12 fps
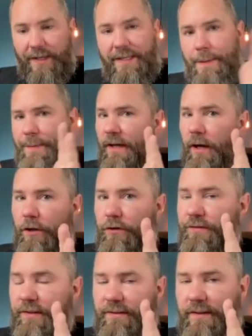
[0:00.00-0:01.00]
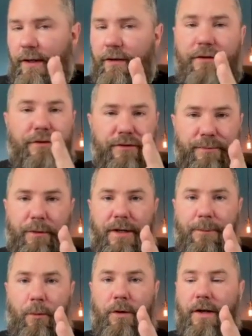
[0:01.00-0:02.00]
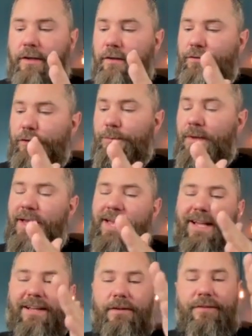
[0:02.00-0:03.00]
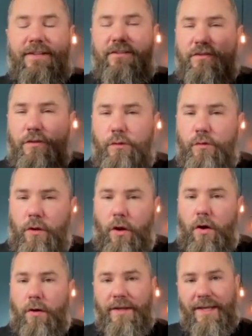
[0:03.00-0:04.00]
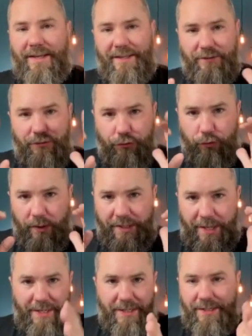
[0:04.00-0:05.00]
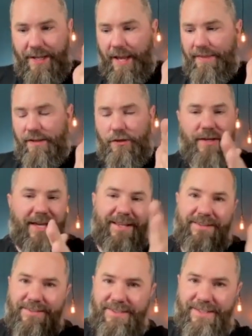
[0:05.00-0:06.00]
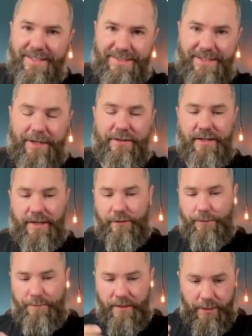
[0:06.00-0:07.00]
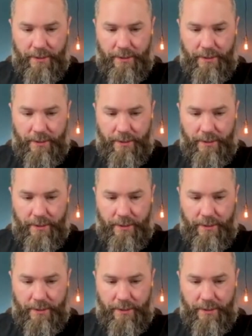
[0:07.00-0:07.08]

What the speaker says: Keeping it under 60 characters is pretty important on YouTube because if it gets too long, it gets truncated and then you can't see the entire title.